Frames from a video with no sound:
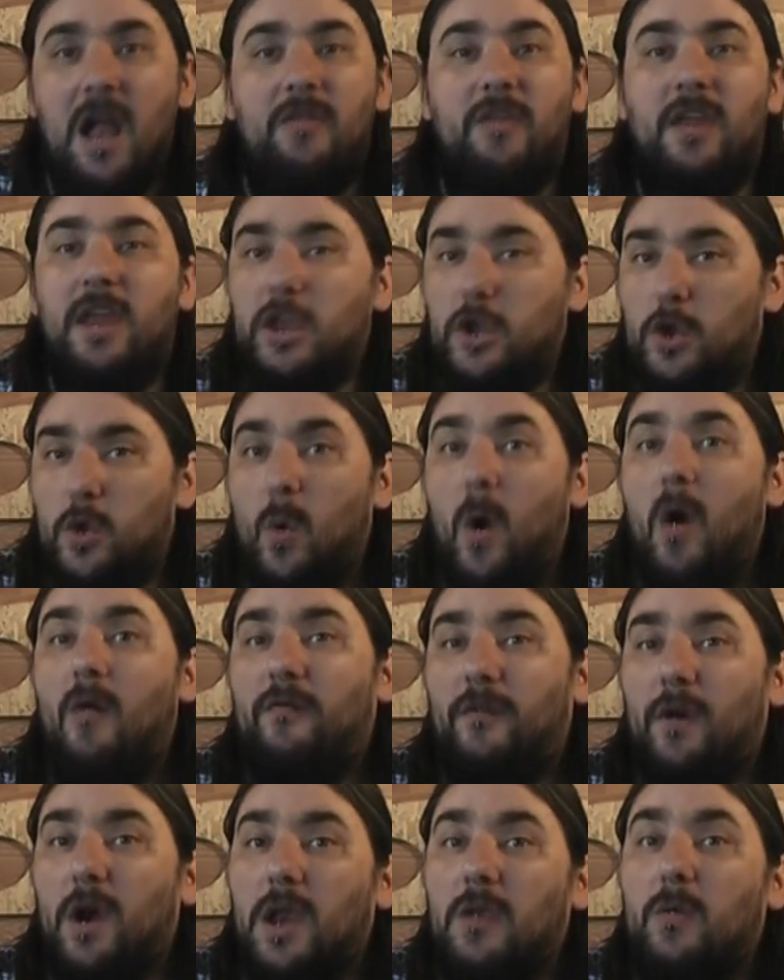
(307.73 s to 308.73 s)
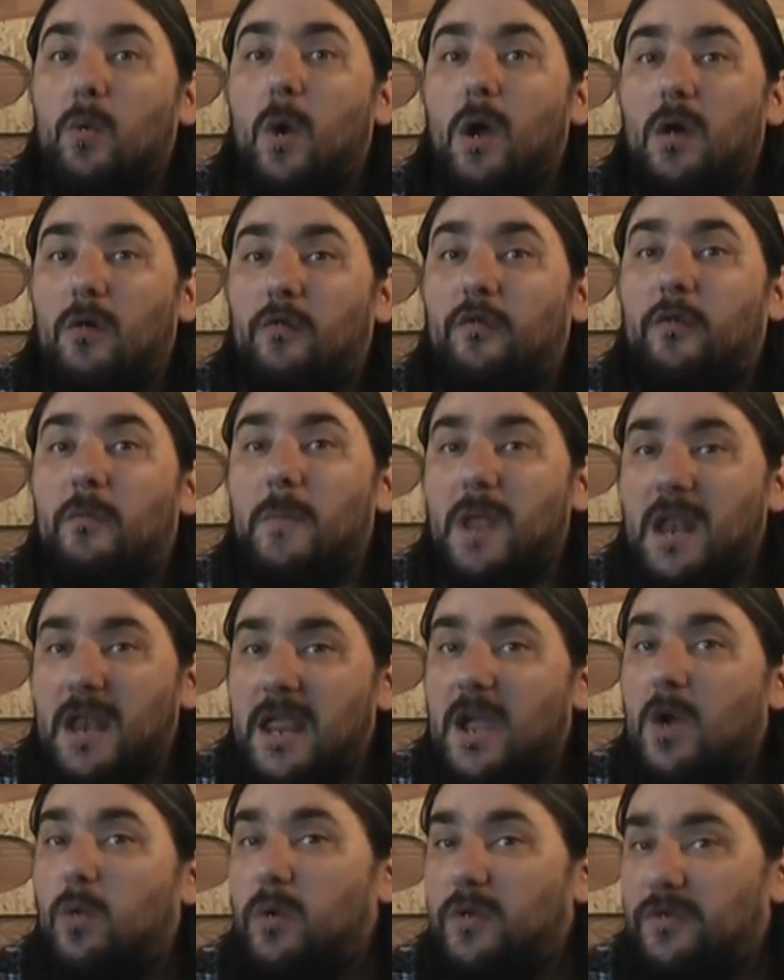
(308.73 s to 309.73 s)
then you are very well
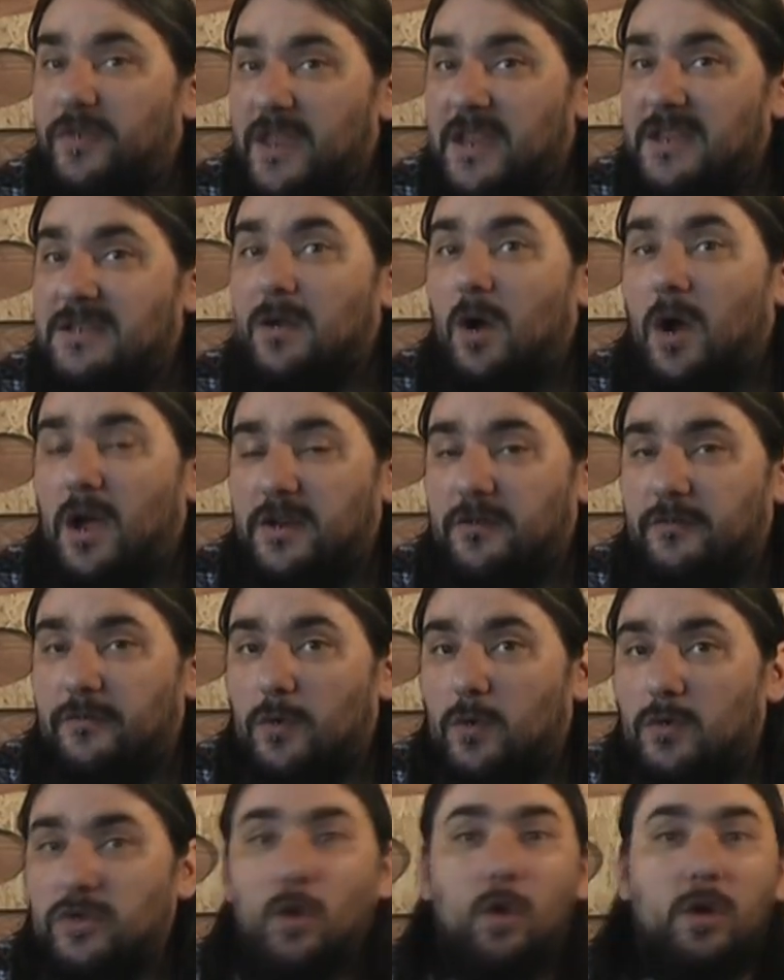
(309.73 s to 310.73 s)
familiar with these kind of rules.